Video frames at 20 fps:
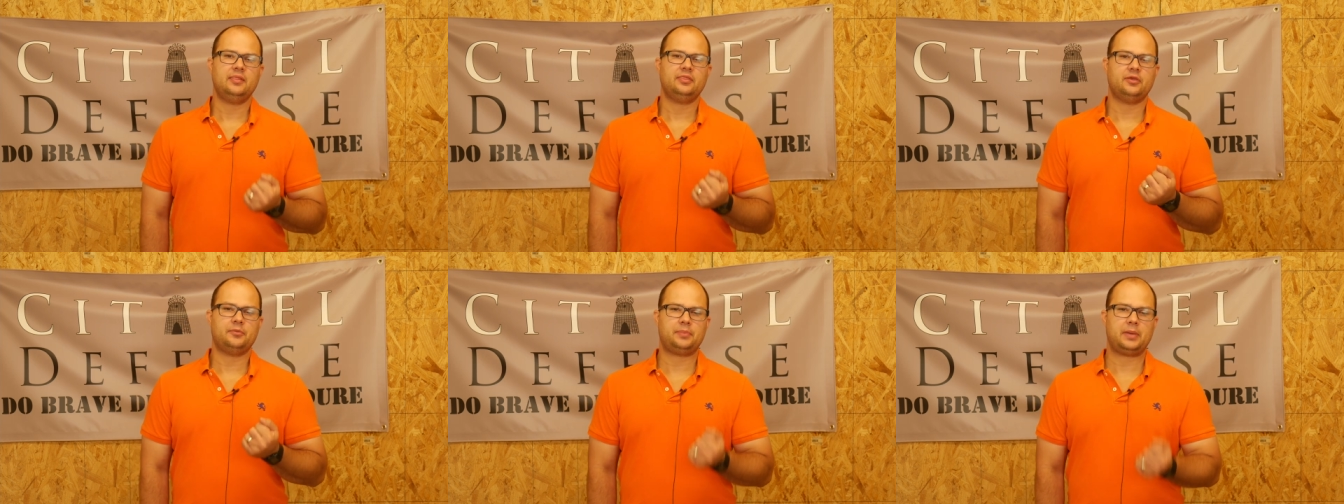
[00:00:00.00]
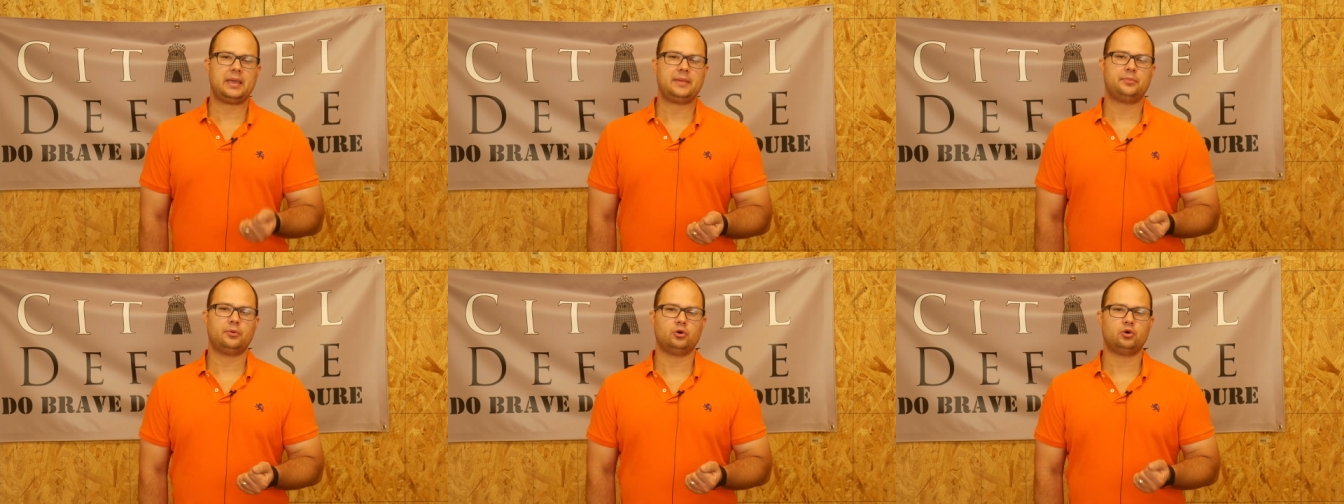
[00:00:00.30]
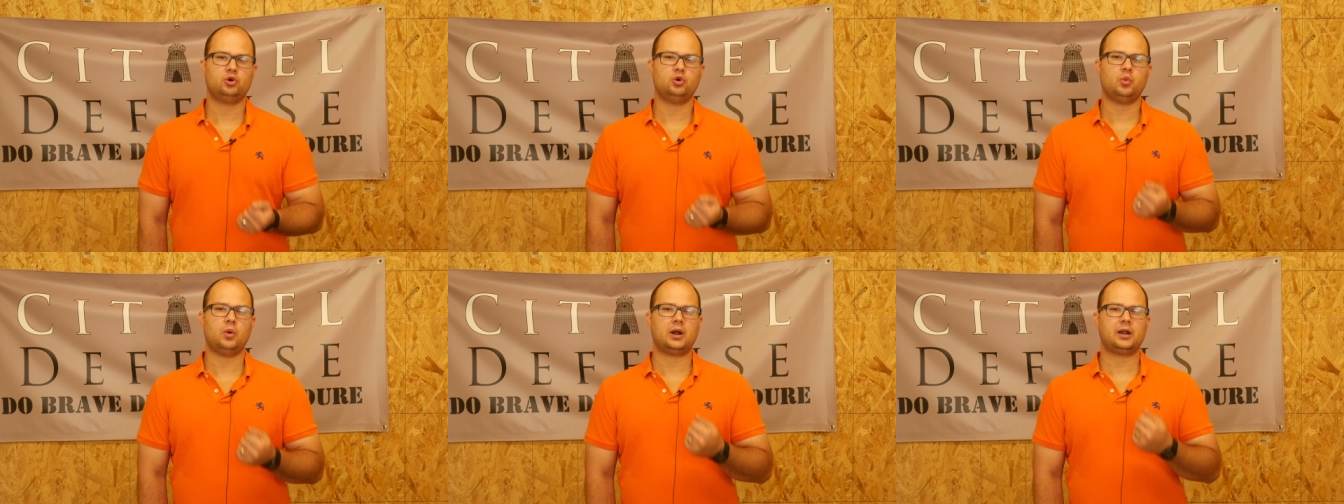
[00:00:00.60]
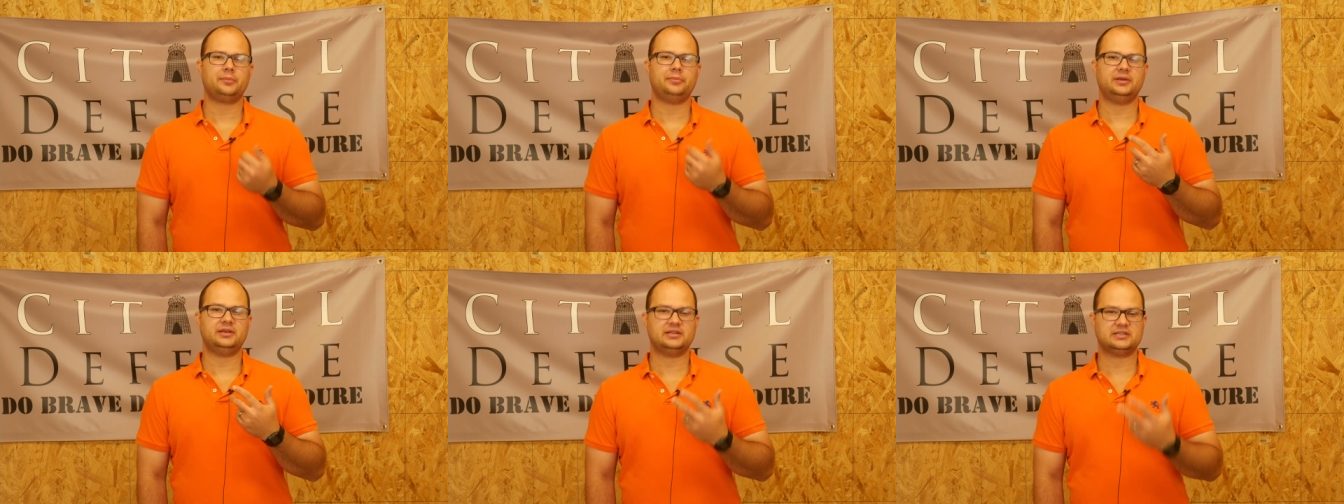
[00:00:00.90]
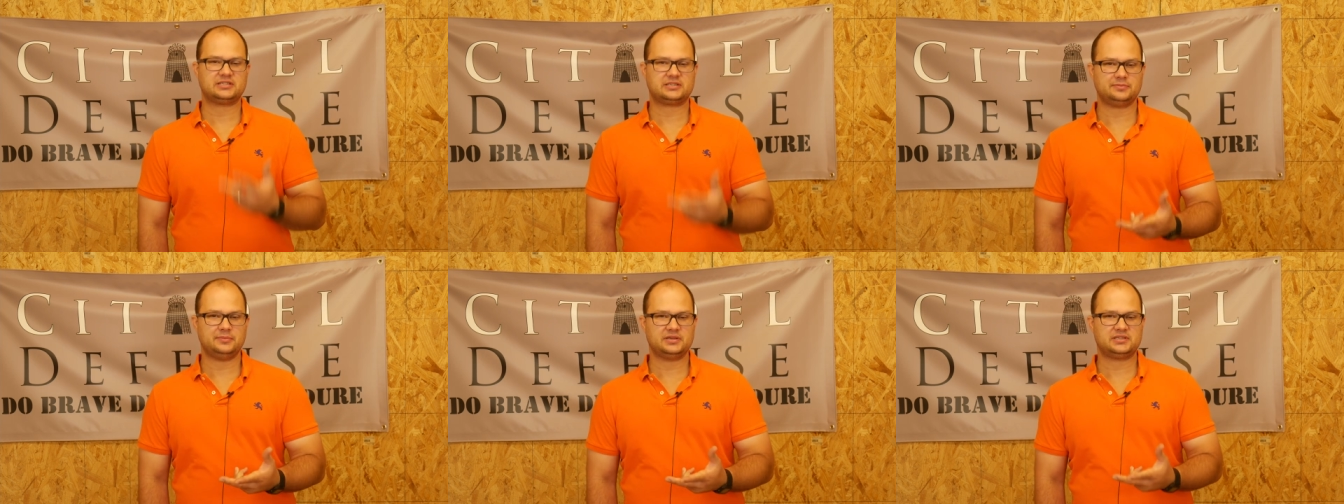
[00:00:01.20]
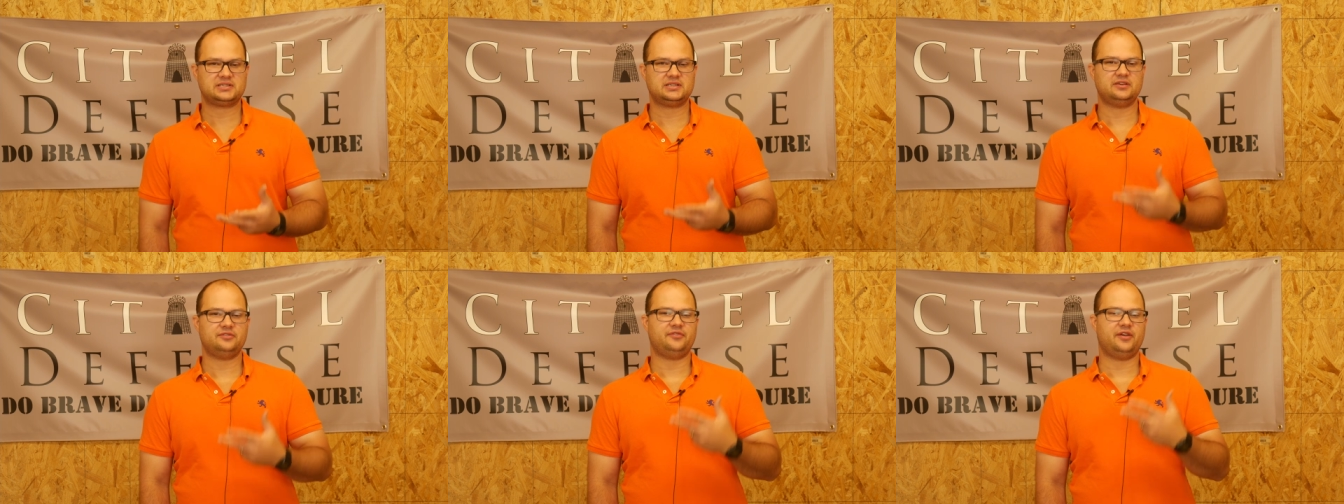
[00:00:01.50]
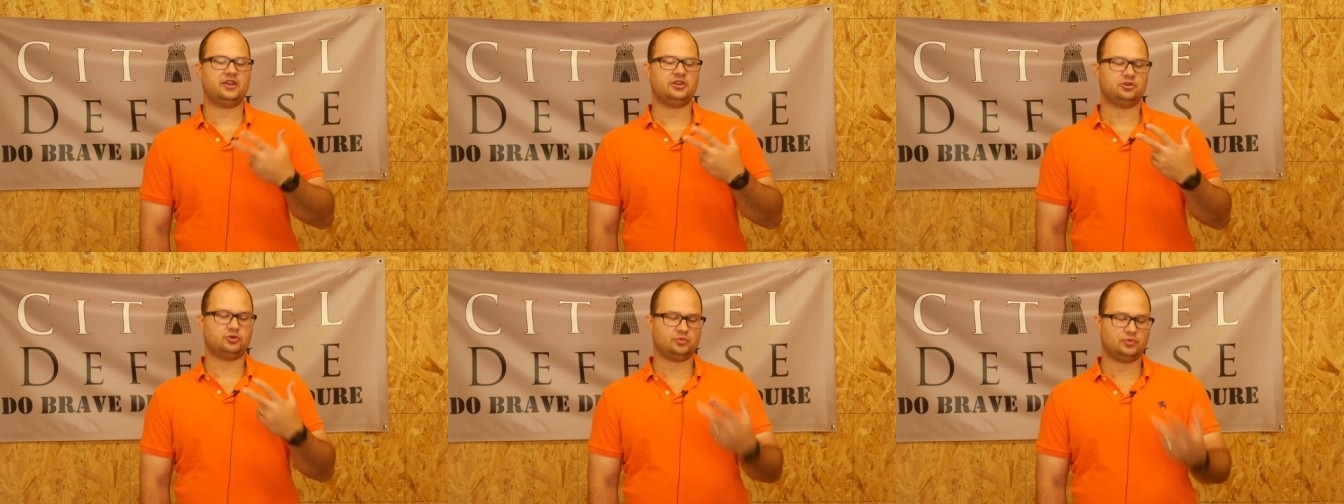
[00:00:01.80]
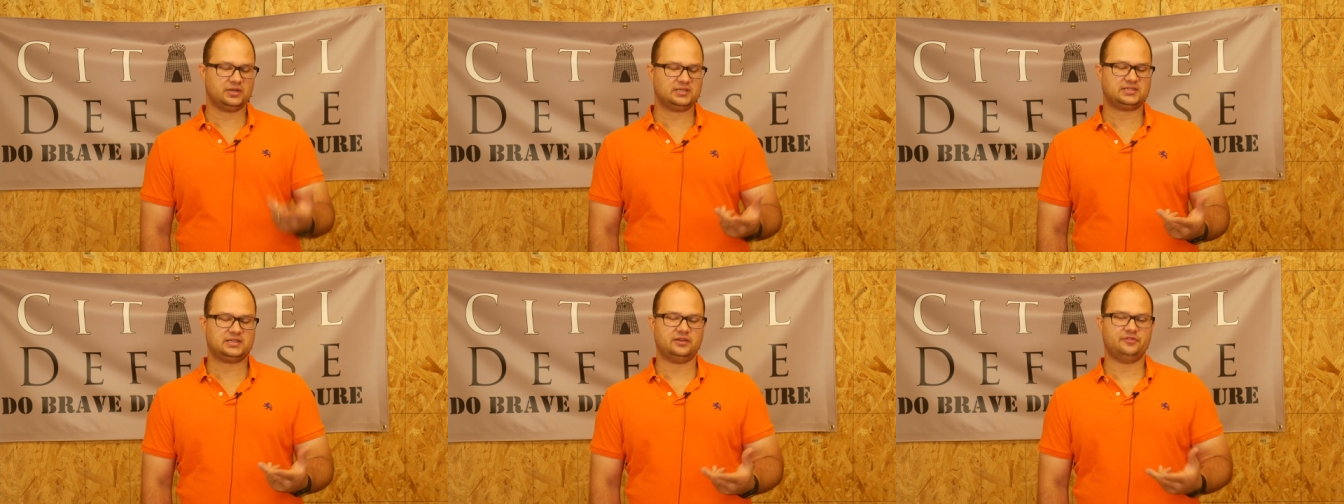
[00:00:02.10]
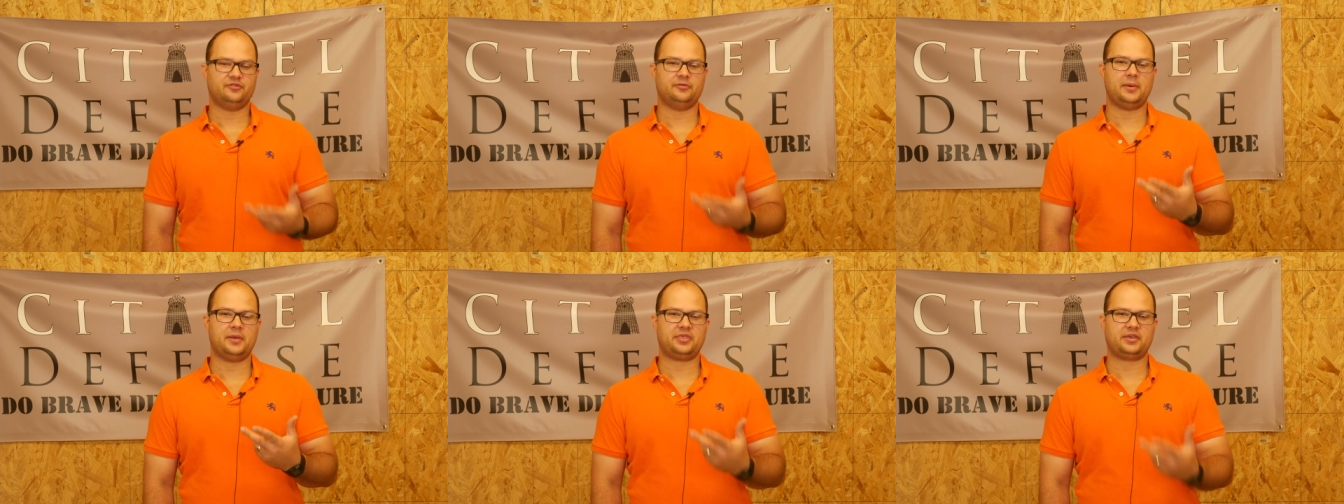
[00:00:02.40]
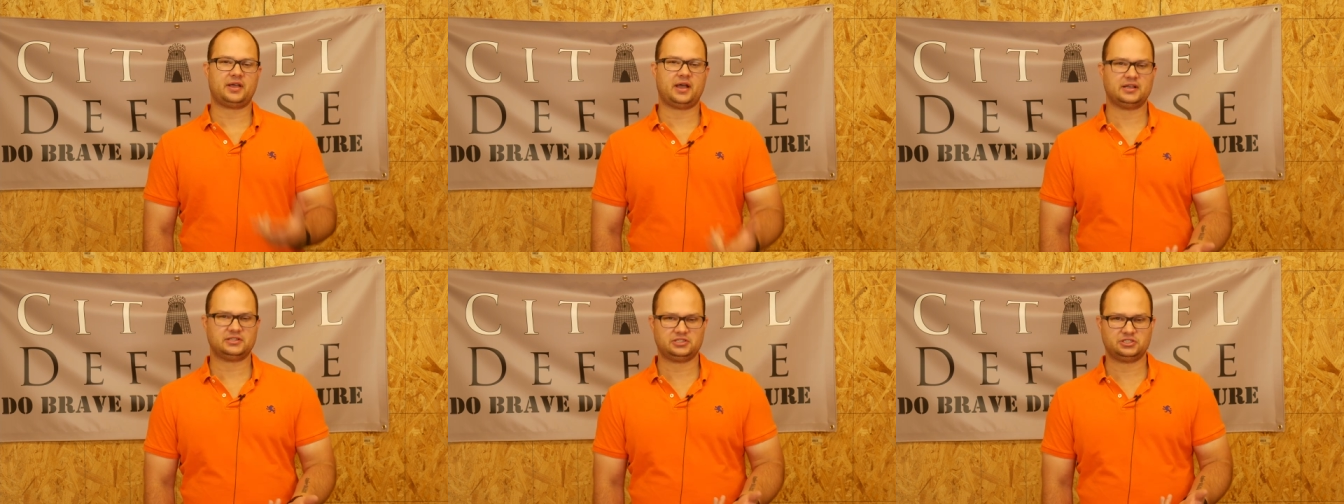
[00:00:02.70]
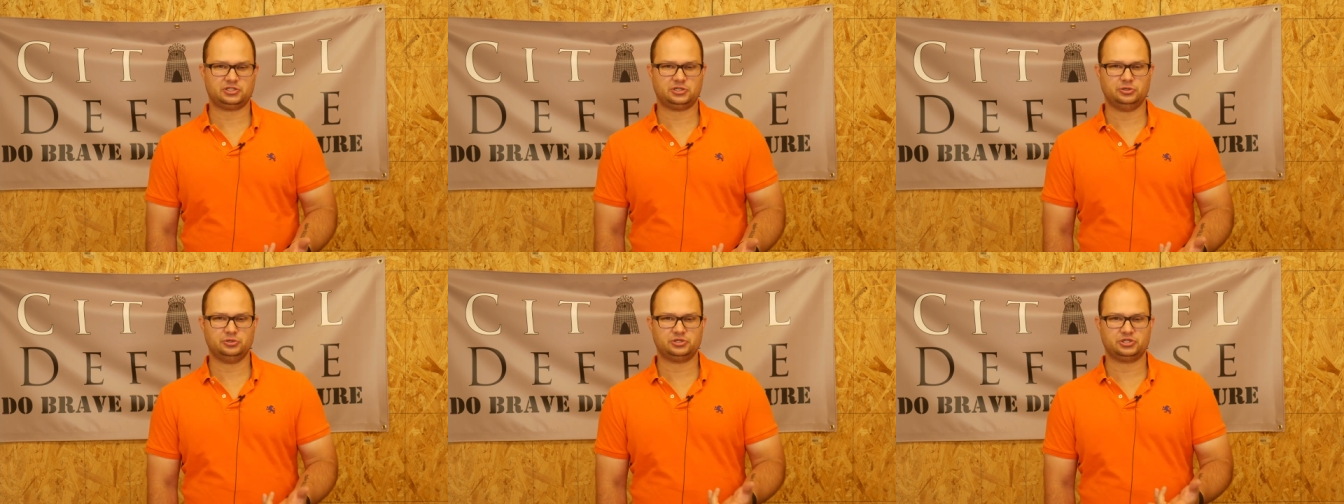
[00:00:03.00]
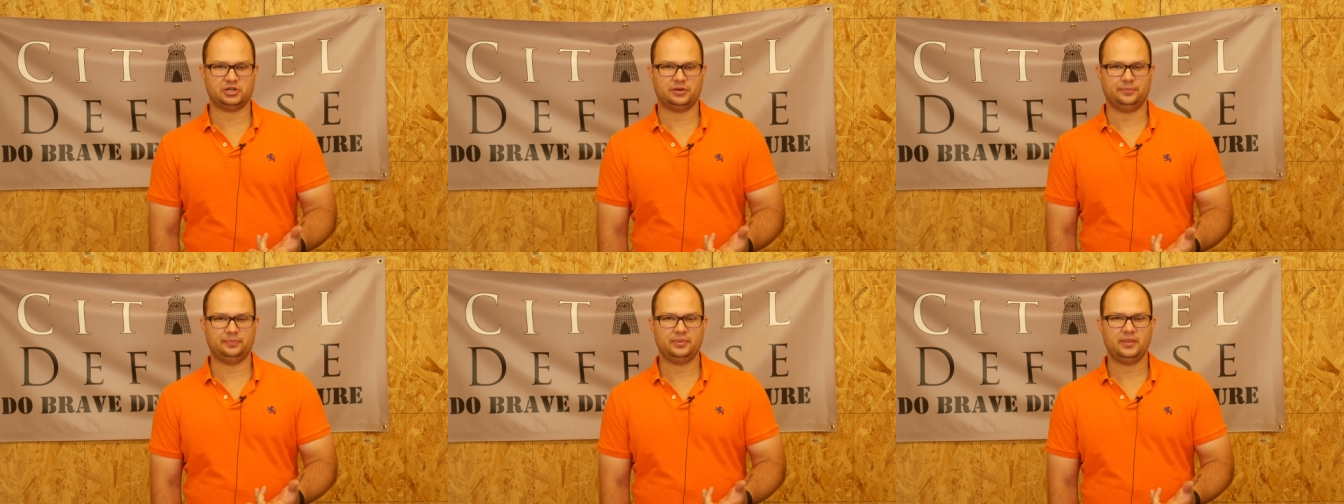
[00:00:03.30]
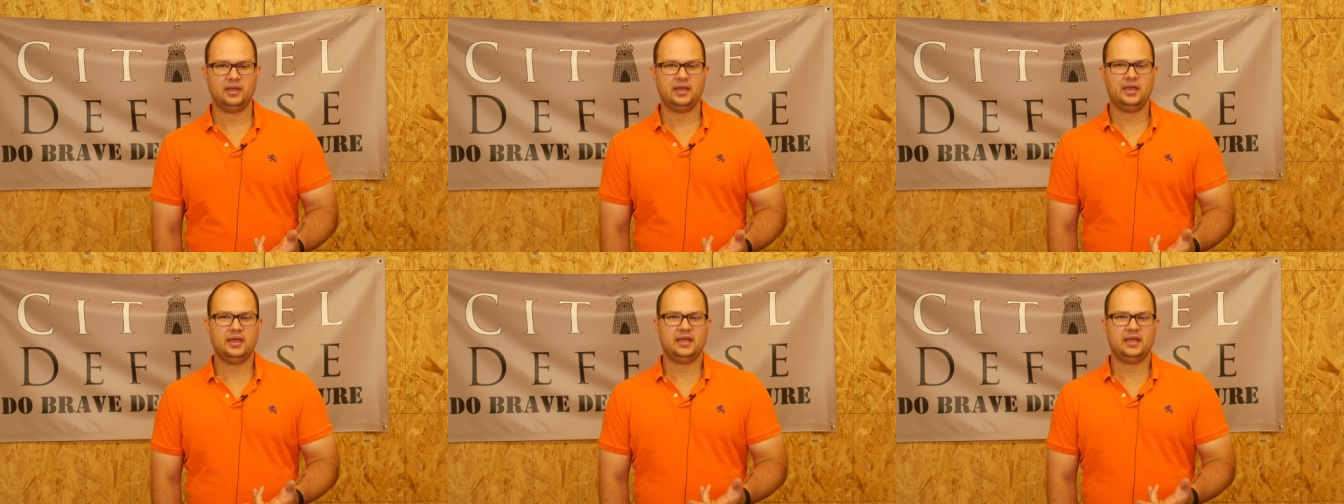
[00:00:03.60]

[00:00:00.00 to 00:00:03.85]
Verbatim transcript: the people who want to be dismissive and derisive about the Constitution